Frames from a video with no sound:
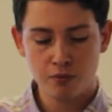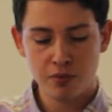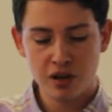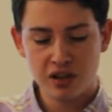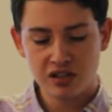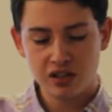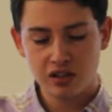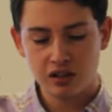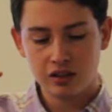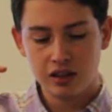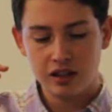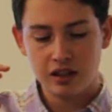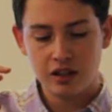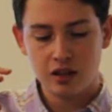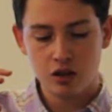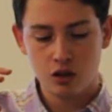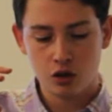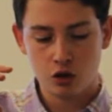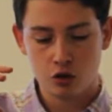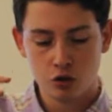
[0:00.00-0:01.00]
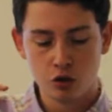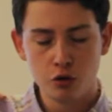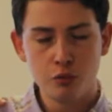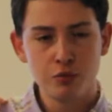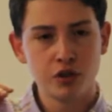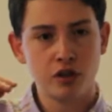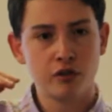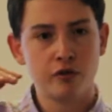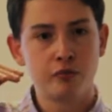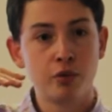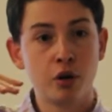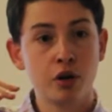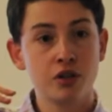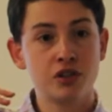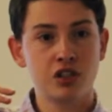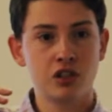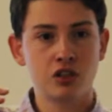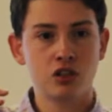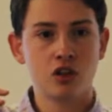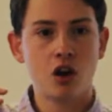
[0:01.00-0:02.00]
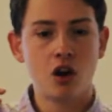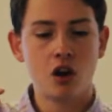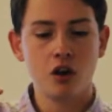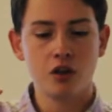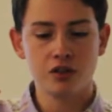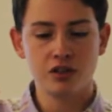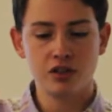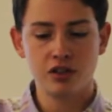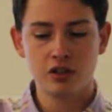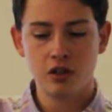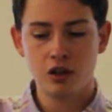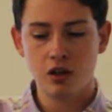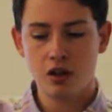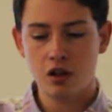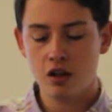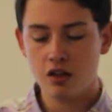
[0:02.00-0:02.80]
basically groups of puts and calls